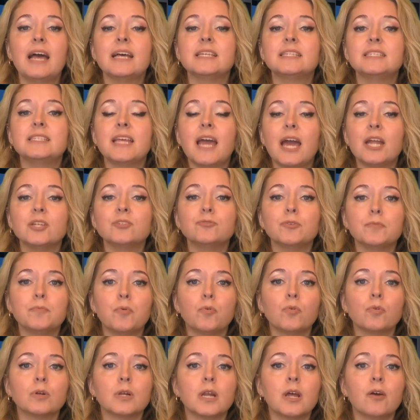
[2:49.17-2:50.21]
A status
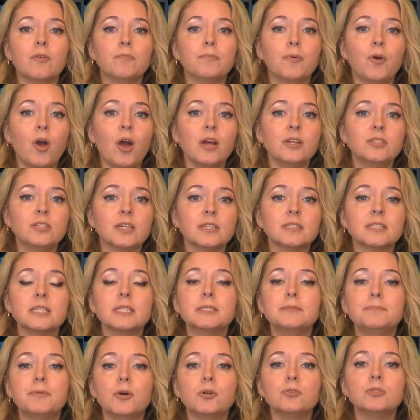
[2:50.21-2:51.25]
report of projects
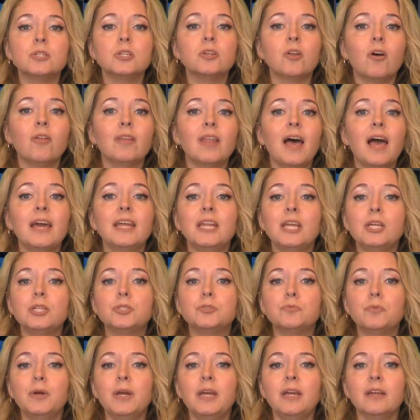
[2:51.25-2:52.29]
is posted online
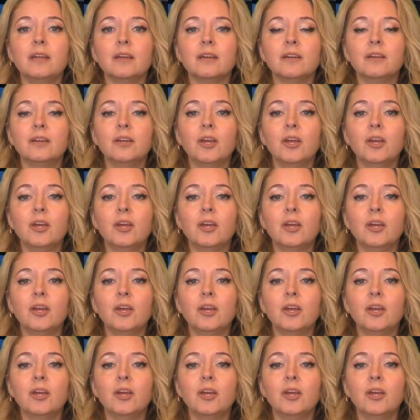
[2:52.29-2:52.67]
each week.